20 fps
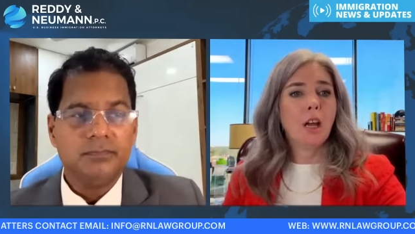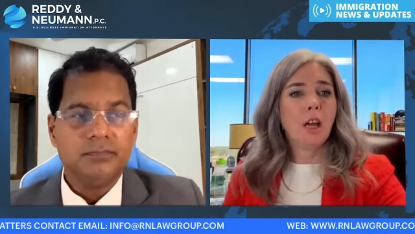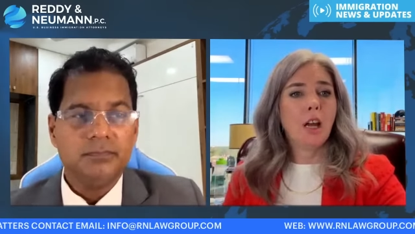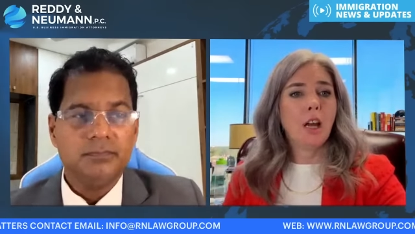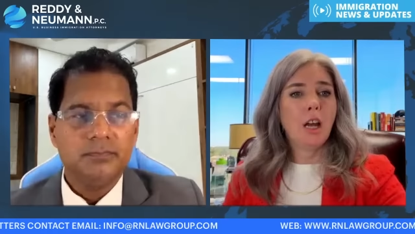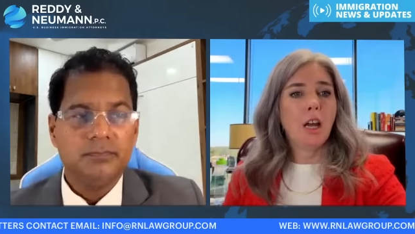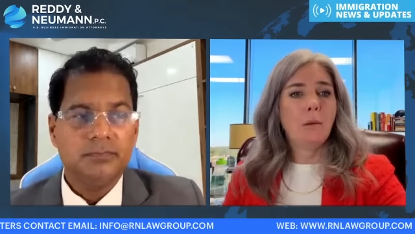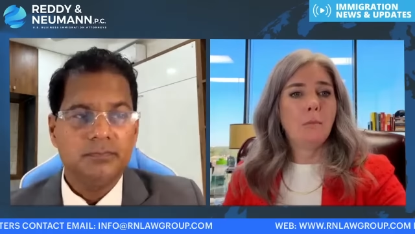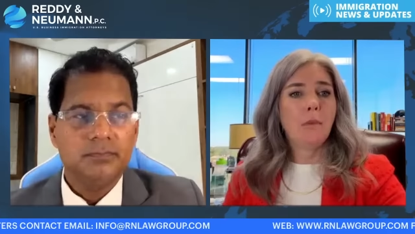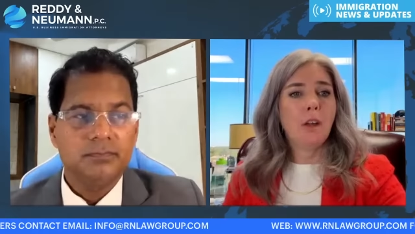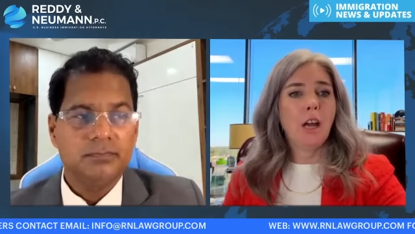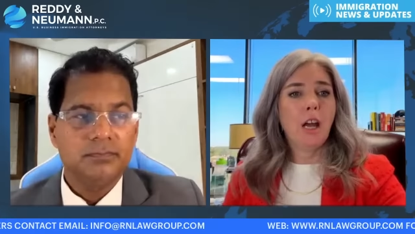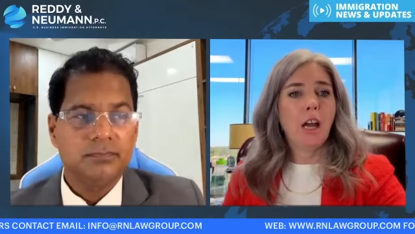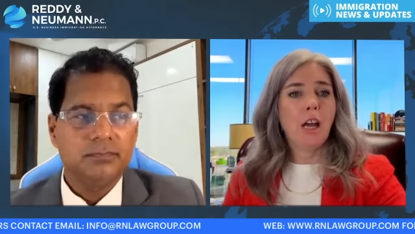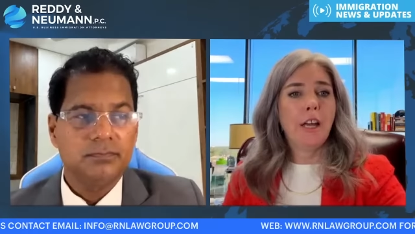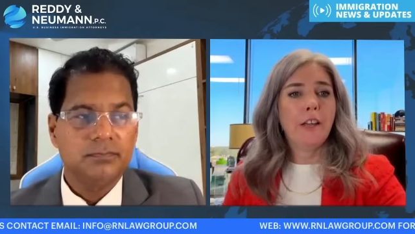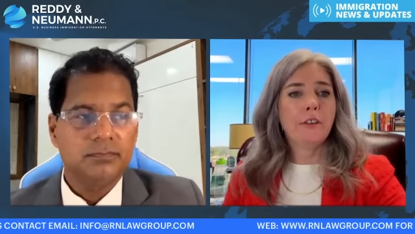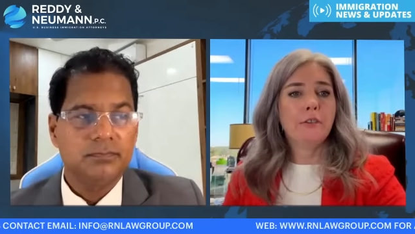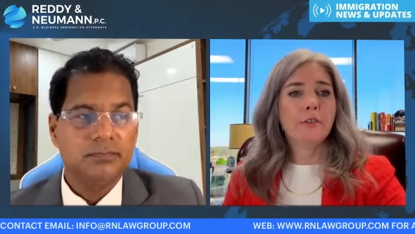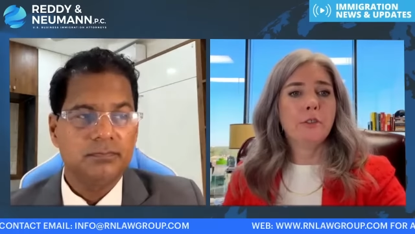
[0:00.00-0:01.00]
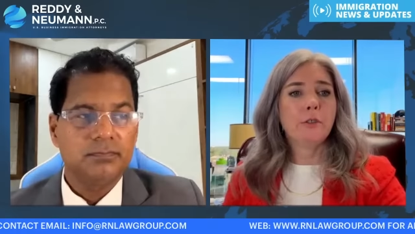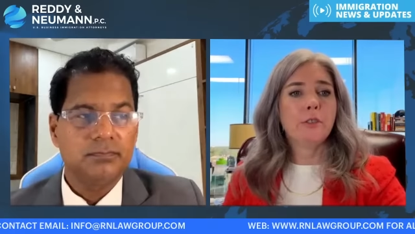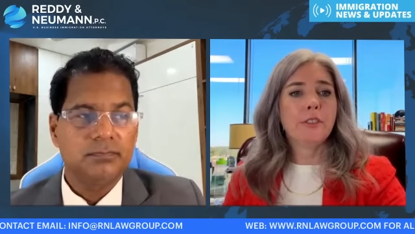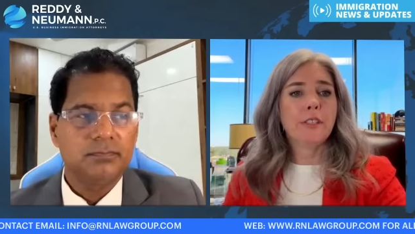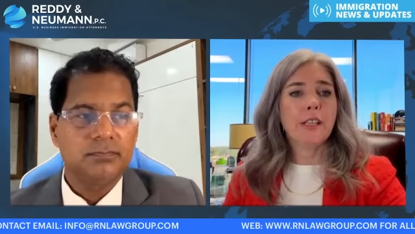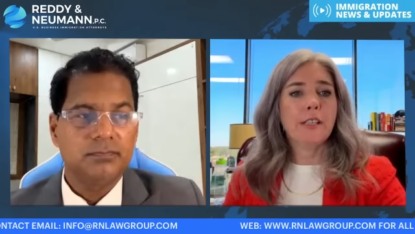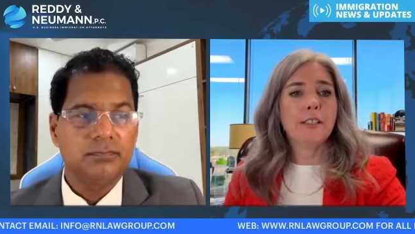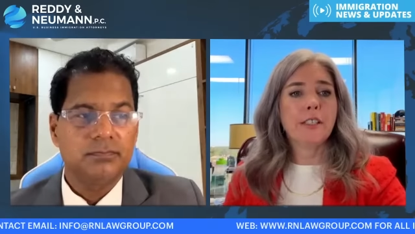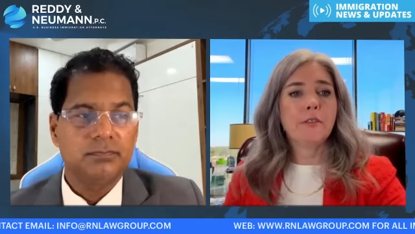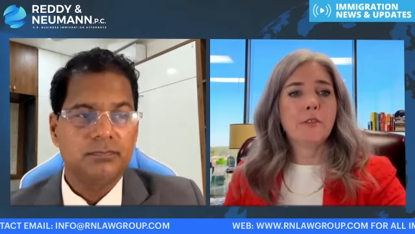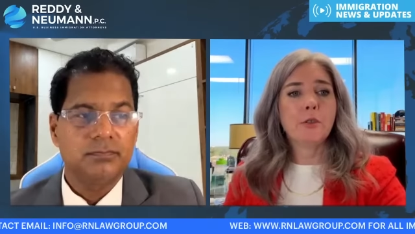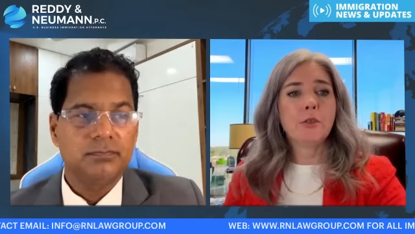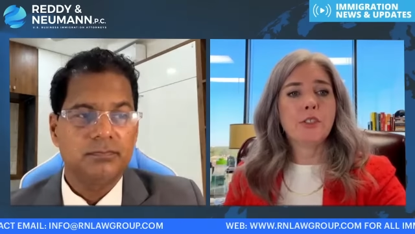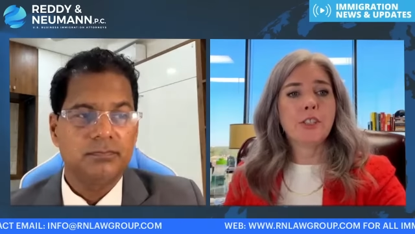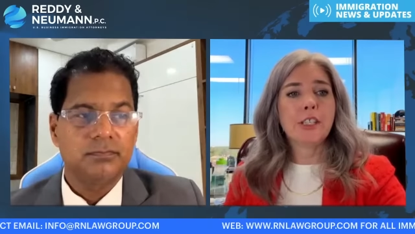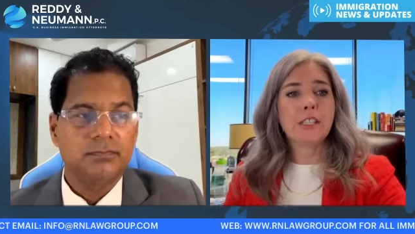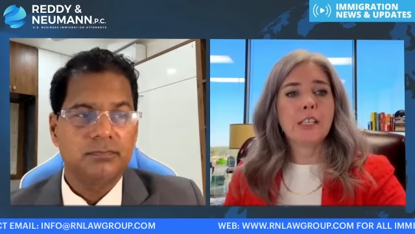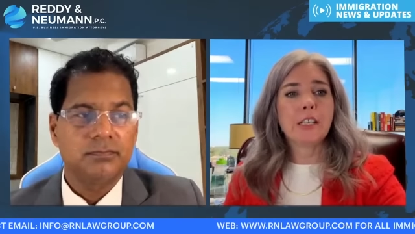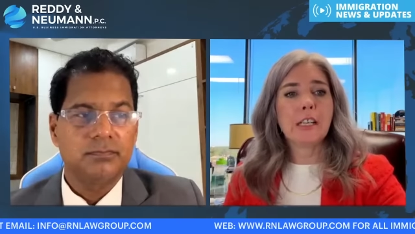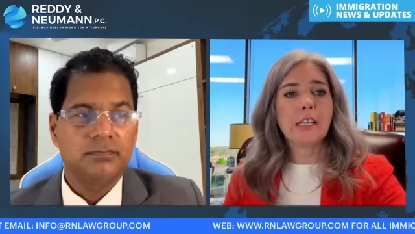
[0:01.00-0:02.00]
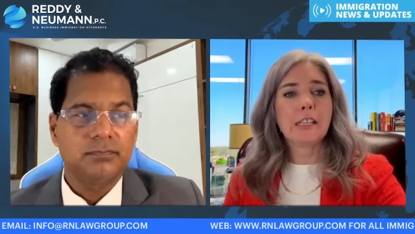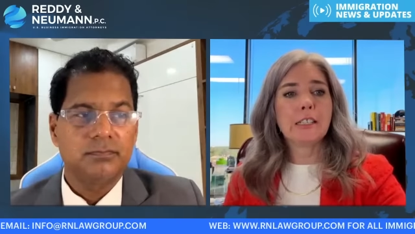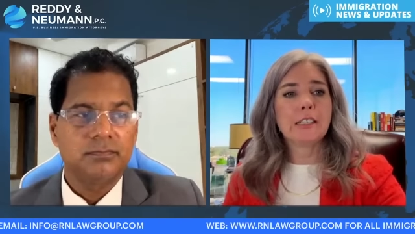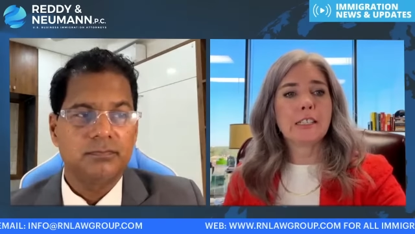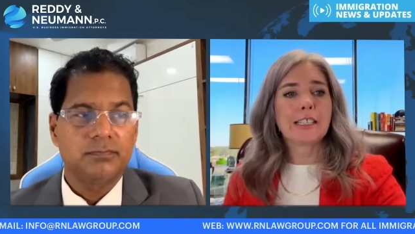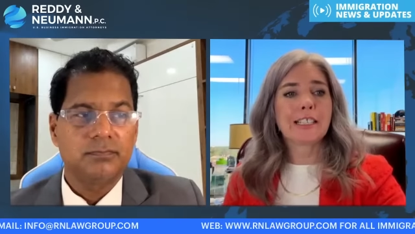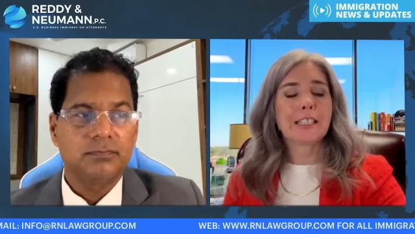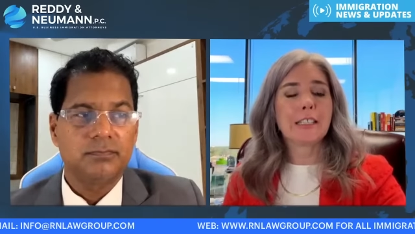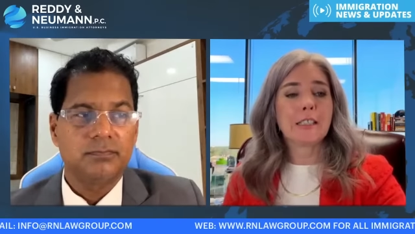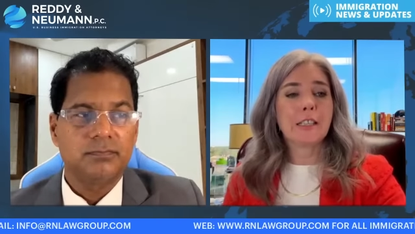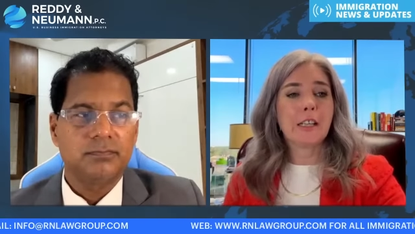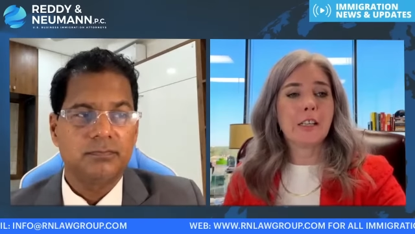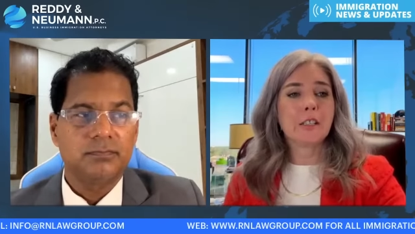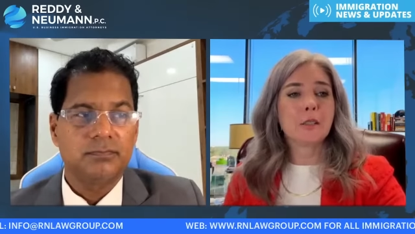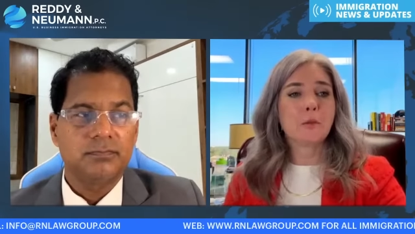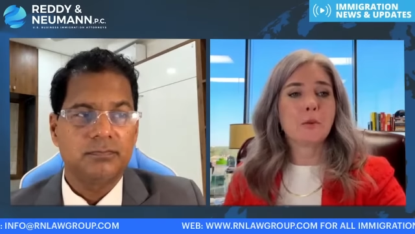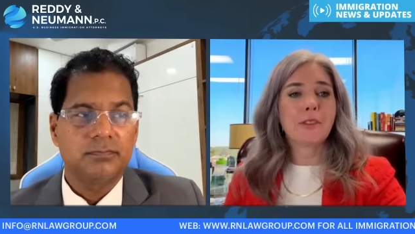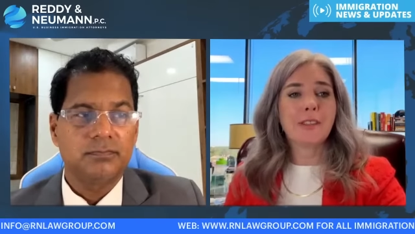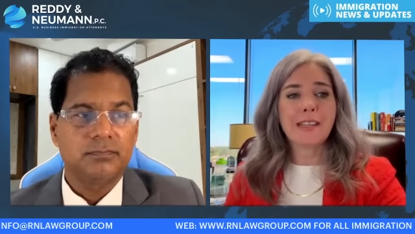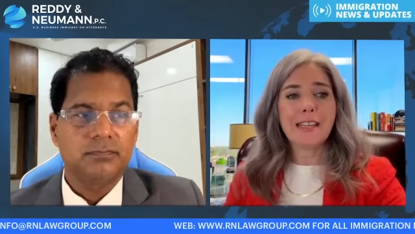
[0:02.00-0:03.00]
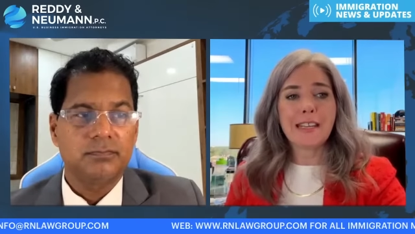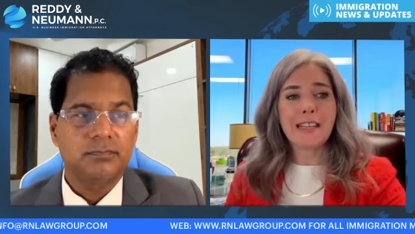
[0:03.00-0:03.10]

Speaker 1: Anirudh says, have you seen any success with